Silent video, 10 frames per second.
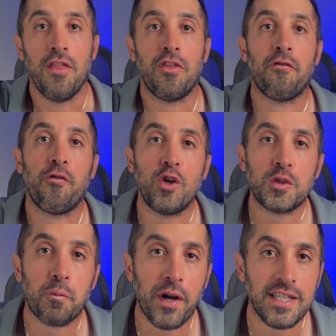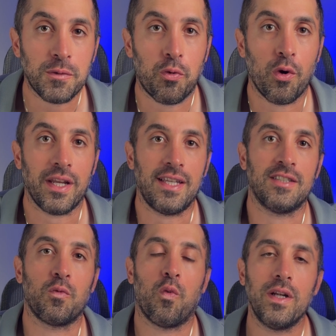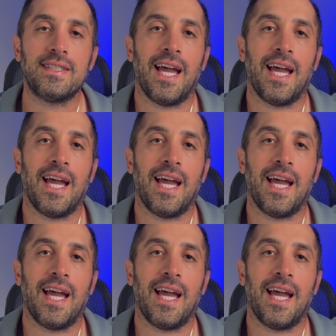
the first branch point is what